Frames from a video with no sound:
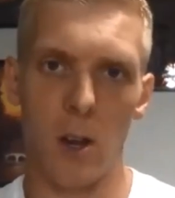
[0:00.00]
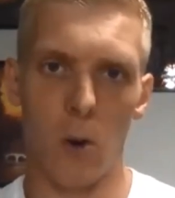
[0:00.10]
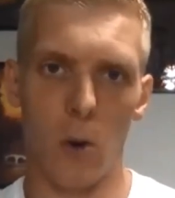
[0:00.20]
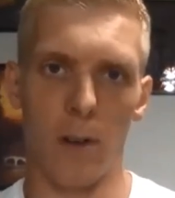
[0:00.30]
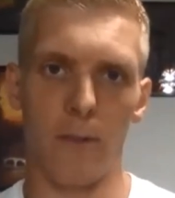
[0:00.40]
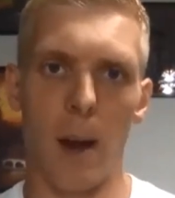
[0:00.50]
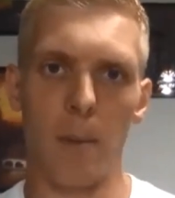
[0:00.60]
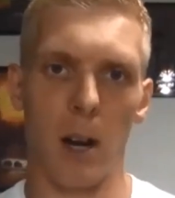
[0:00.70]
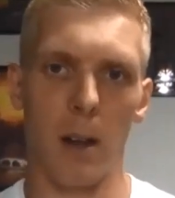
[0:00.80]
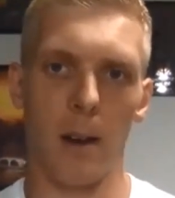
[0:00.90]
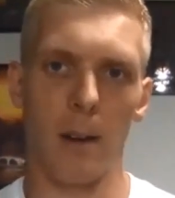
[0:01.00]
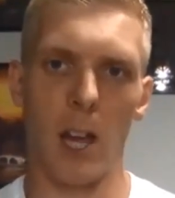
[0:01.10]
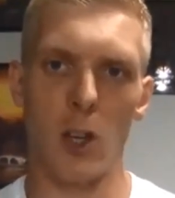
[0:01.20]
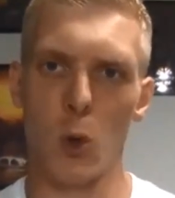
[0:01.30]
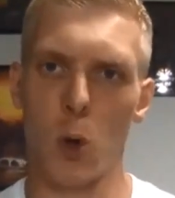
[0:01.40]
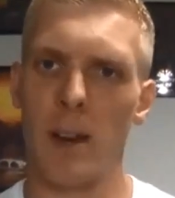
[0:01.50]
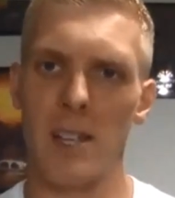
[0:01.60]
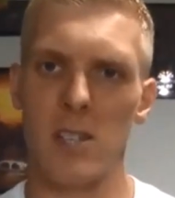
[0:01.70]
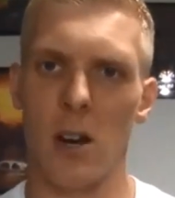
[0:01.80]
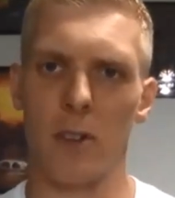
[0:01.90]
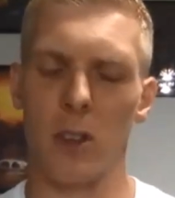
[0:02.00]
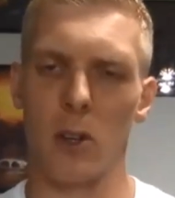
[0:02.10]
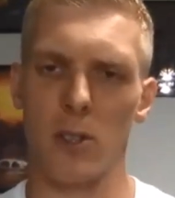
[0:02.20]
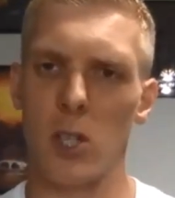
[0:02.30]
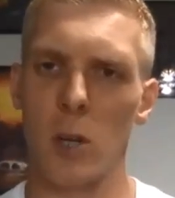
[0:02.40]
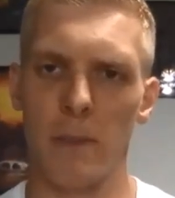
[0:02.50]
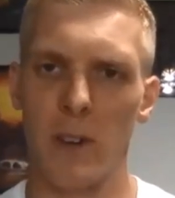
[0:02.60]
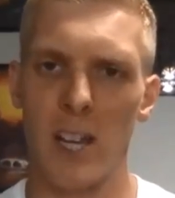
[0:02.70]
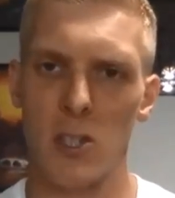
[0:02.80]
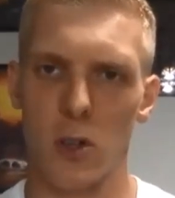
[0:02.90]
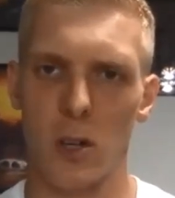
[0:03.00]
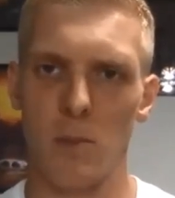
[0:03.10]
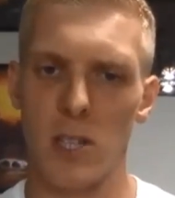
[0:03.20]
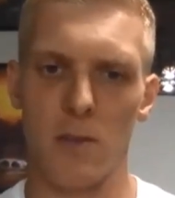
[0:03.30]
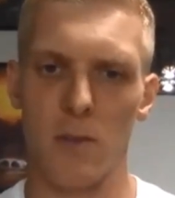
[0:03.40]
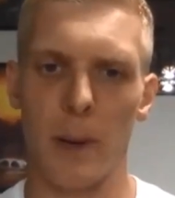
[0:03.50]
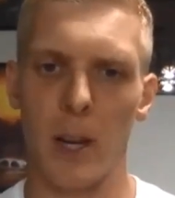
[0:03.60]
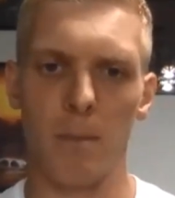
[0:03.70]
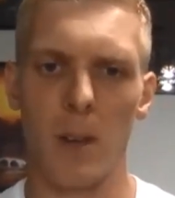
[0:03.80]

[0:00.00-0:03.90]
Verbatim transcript: or if I'm going to enjoy myself a little scoop of ice cream just for my